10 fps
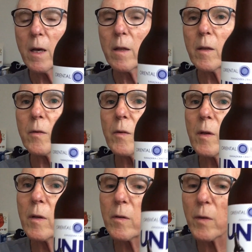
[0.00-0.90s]
this
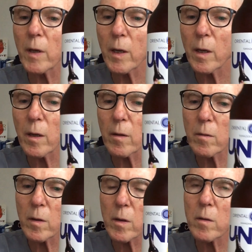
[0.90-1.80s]
is a,
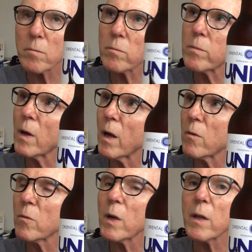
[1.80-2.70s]
uh,
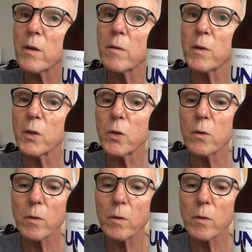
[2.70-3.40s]
relatively new.